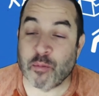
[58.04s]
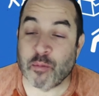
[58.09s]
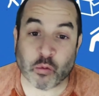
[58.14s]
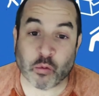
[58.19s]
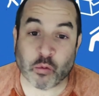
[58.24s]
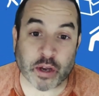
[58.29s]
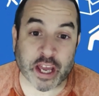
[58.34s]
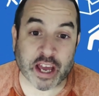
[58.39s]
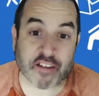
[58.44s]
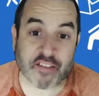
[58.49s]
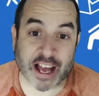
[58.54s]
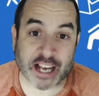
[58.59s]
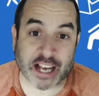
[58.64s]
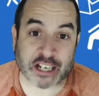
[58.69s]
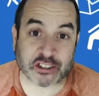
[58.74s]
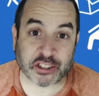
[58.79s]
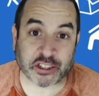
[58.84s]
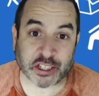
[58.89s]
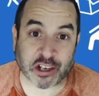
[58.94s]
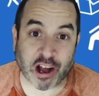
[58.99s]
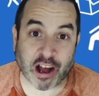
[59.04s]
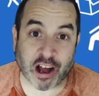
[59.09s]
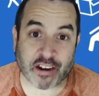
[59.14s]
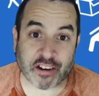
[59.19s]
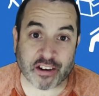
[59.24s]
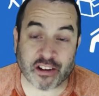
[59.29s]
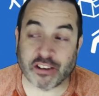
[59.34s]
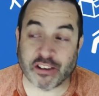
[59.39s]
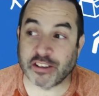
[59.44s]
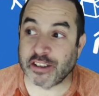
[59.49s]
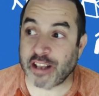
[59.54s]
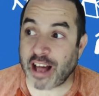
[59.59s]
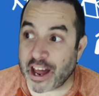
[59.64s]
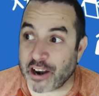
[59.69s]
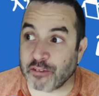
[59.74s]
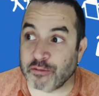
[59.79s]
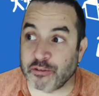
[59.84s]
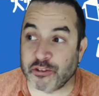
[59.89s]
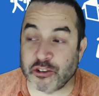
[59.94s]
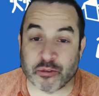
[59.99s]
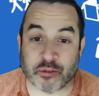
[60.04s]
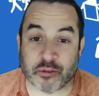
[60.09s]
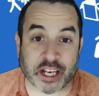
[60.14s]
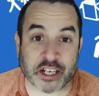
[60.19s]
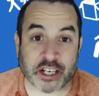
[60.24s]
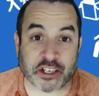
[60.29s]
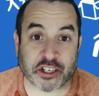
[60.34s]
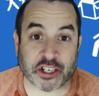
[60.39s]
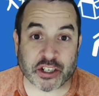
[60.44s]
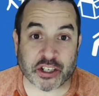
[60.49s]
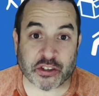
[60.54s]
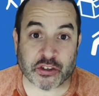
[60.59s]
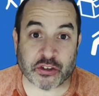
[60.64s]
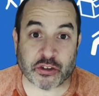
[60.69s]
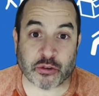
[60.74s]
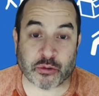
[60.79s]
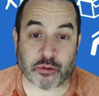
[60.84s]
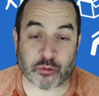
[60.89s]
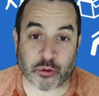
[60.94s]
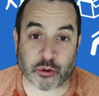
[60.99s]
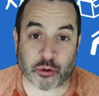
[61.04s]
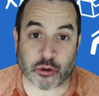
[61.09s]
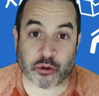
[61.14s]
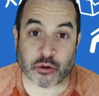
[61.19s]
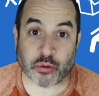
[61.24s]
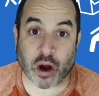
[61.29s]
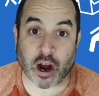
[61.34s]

we have actually gotten a lot of donations through